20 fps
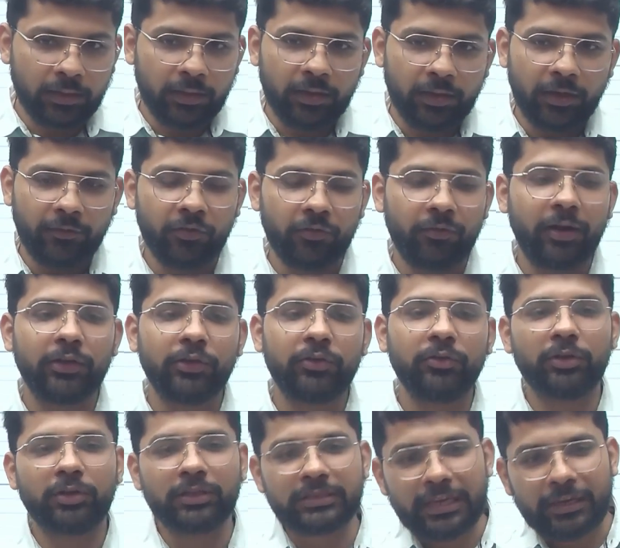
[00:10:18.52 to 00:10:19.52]
If you want to
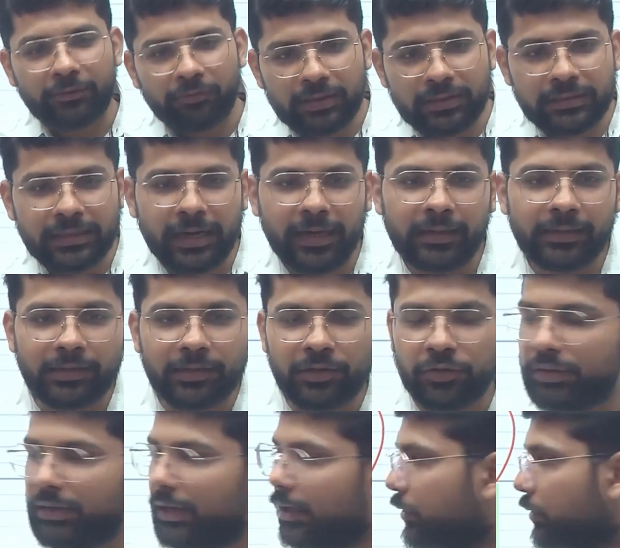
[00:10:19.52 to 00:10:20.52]
know safer side, then you
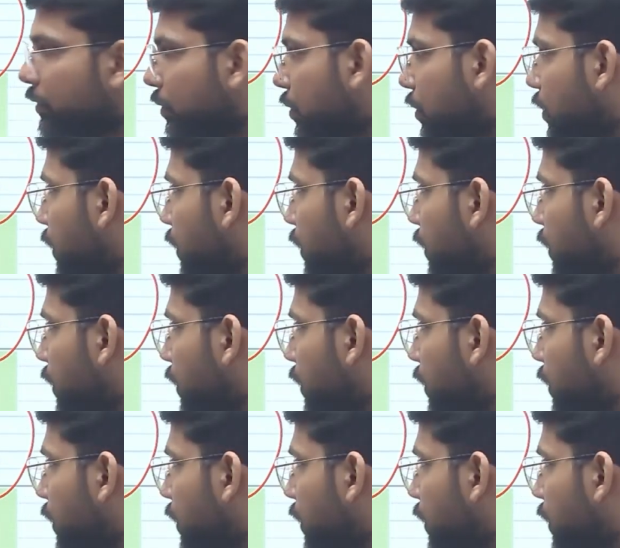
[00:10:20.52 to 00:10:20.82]
need to